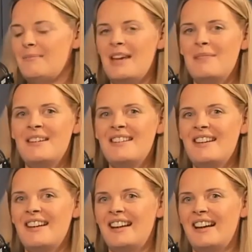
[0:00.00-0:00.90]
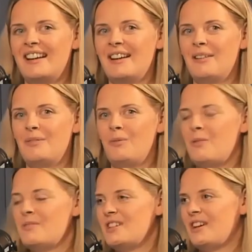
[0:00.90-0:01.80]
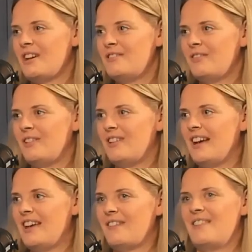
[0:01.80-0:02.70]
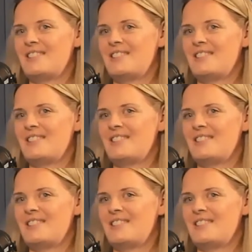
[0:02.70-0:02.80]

Maybe like what would you go for if I was